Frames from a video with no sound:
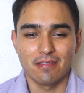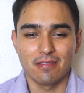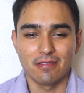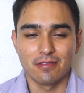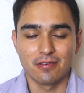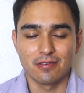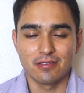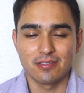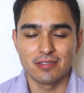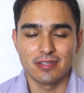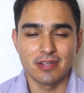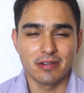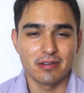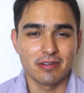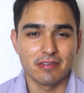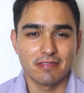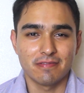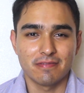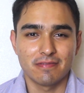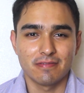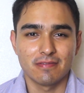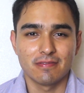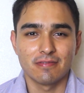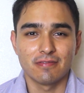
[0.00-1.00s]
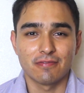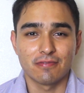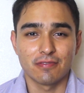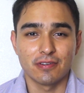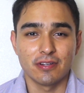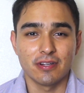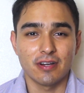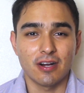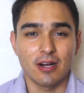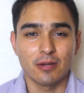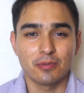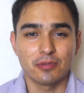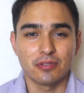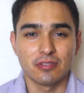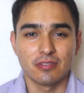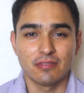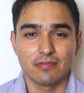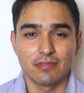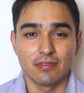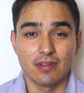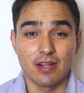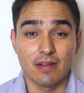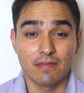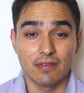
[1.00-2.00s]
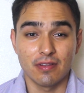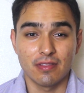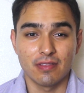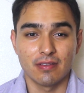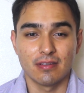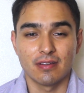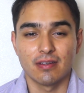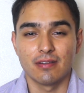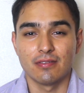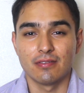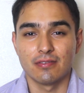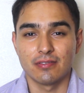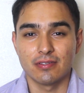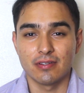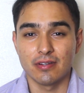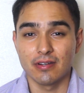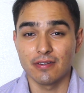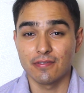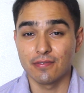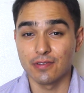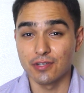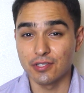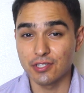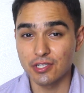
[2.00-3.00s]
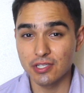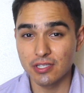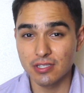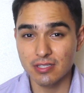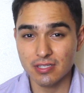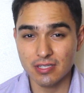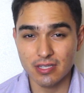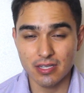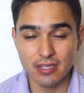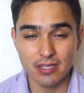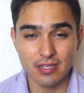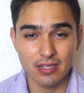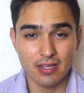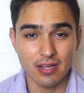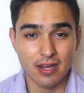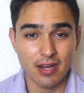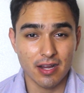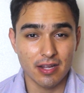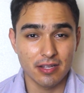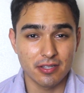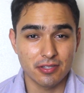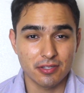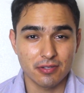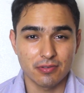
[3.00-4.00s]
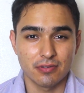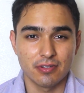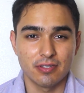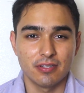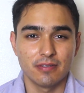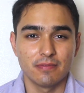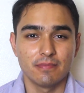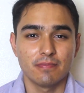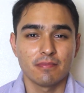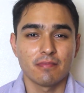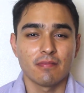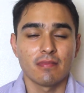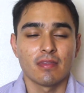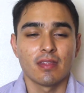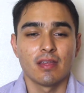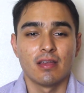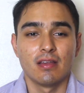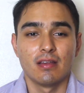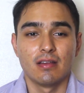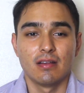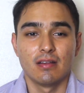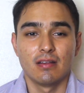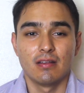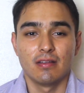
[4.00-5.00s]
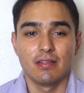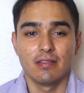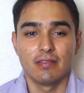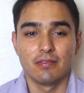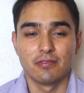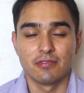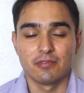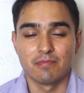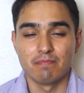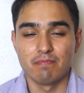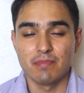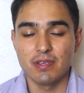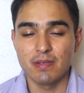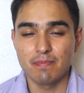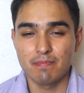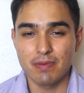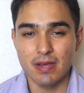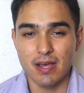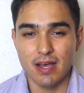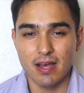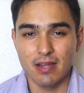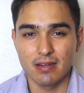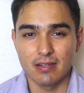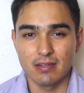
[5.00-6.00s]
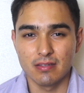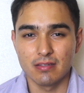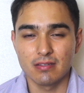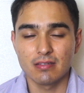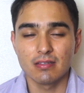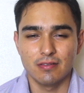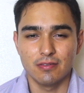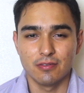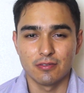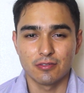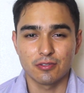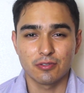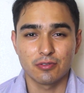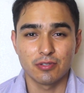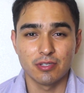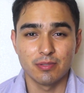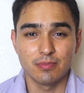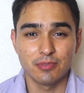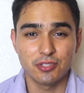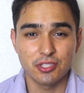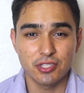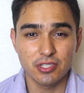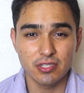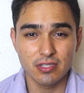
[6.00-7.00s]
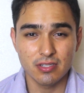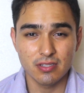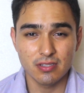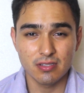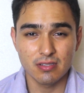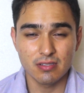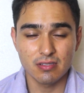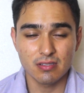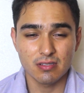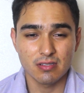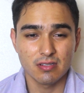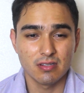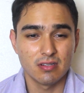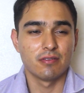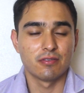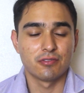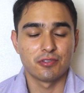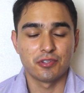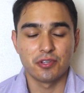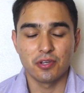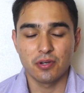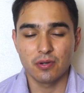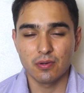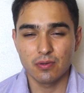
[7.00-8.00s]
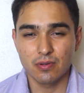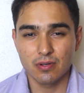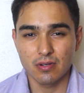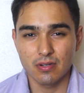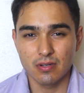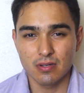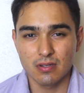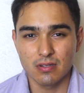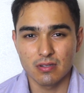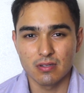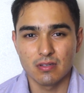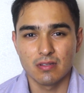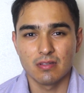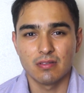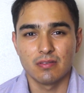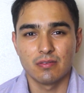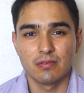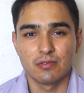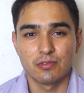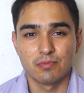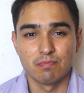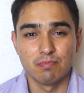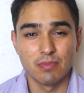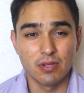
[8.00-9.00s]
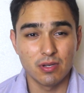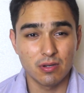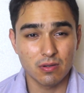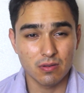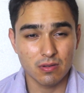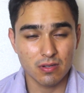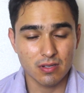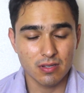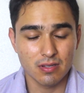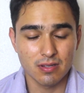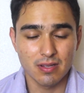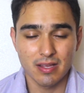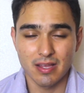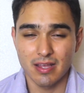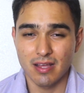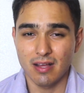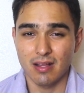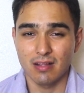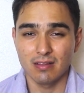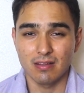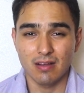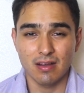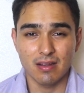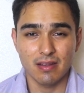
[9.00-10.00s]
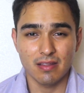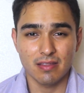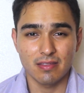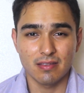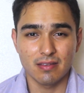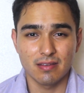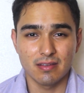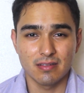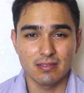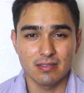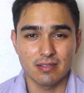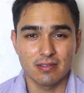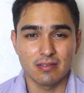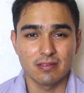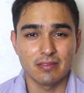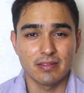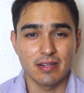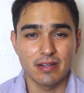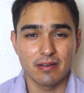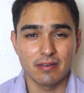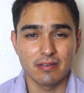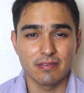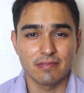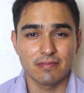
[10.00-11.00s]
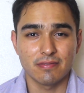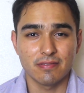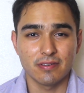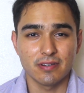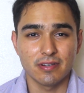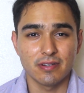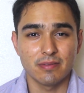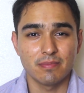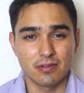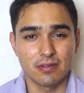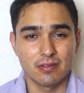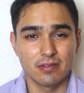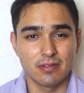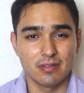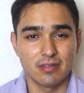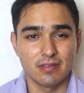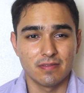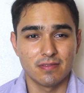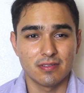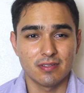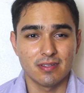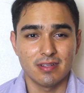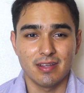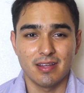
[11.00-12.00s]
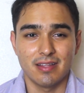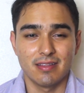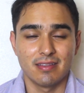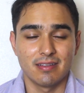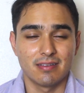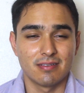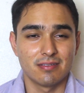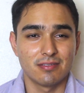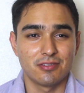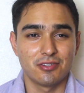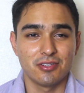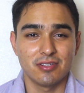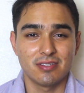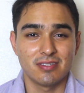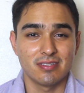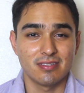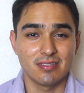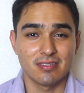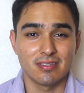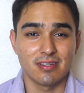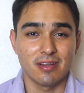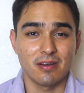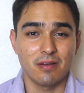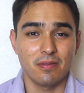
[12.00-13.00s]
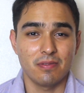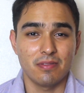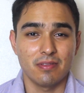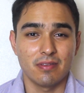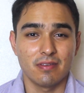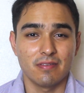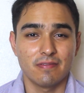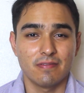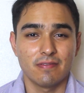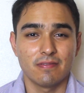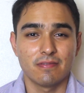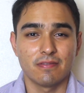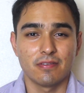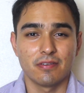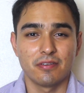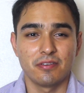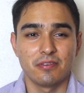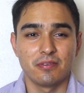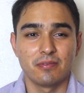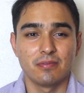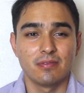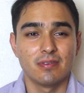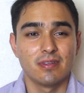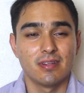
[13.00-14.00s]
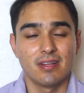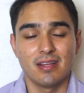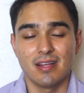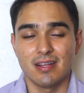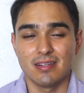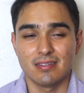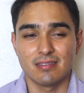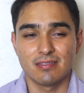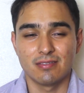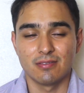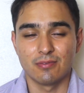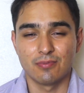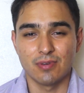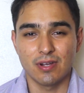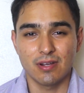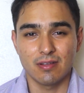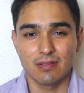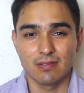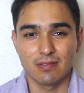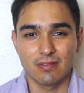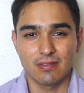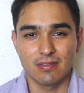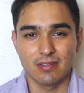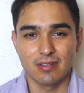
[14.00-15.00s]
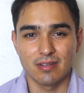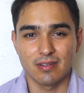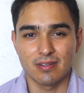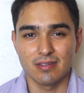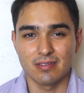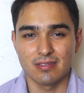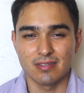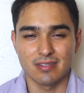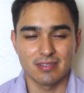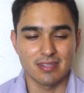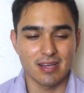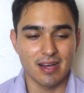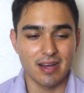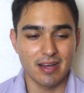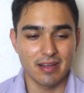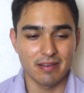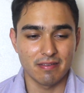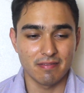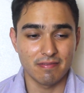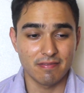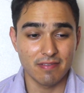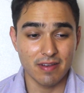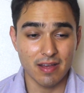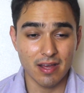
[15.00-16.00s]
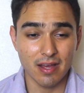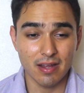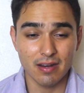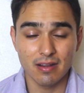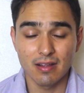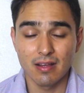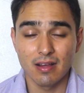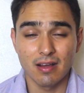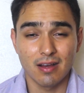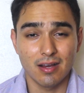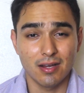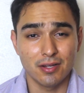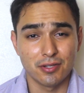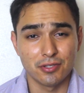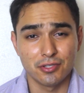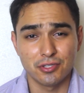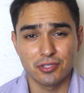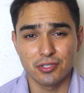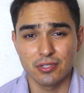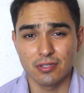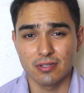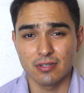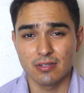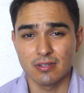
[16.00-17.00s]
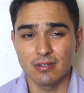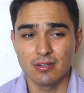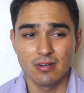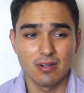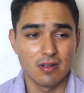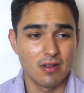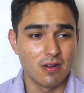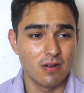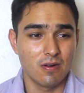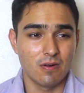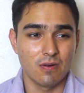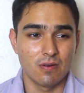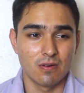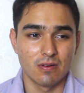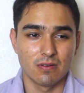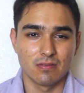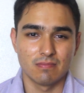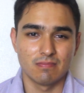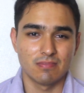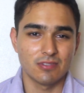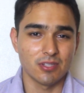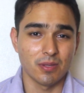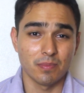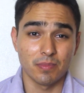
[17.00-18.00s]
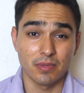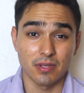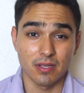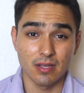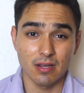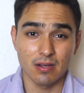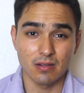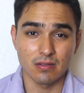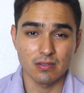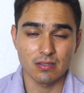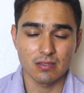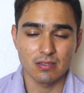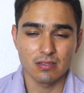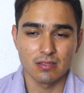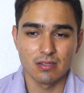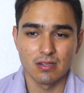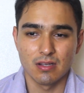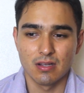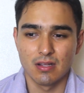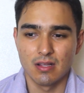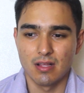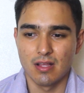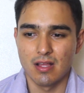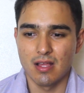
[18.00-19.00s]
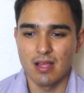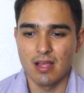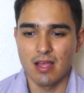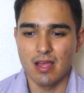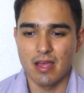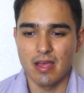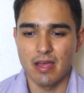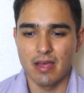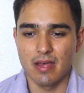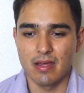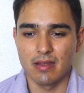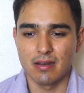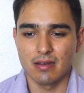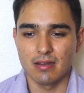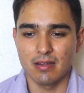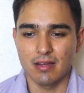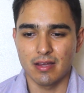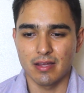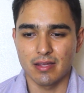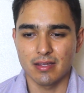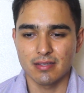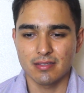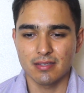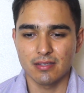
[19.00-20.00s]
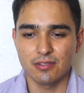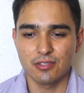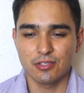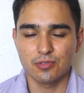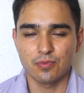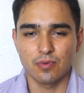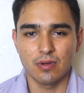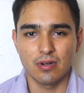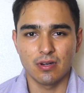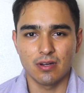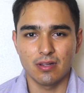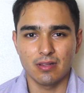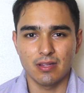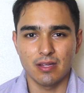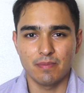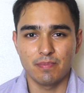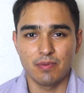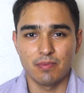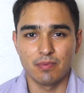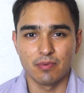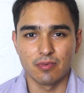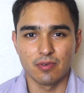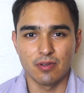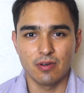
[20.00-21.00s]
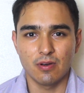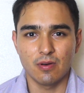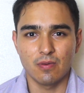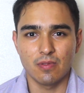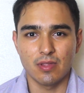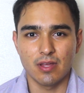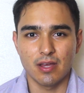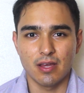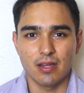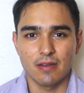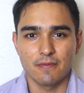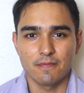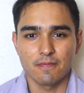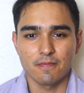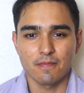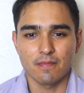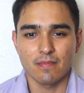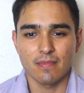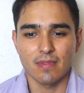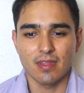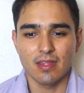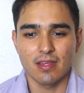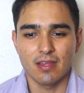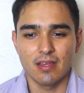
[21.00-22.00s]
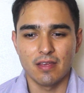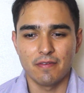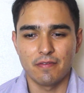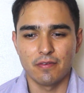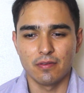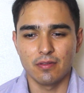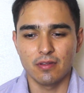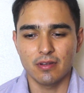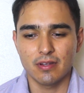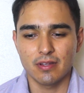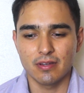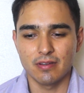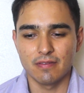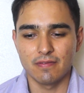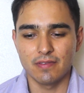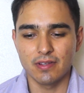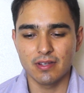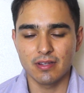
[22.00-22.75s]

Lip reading: there's dairy-free options for everything now. There's dairy-free cheesecake, ice cream, there's meat patties, there's cream cheese, there's yogurt, there's milk, a lot of things that are dairy-free alternatives. And they're just as unhealthy for you as the regular thing because it's high in fat, high in sugar, or something else. And I guess I just wanted to let people know that if you're looking at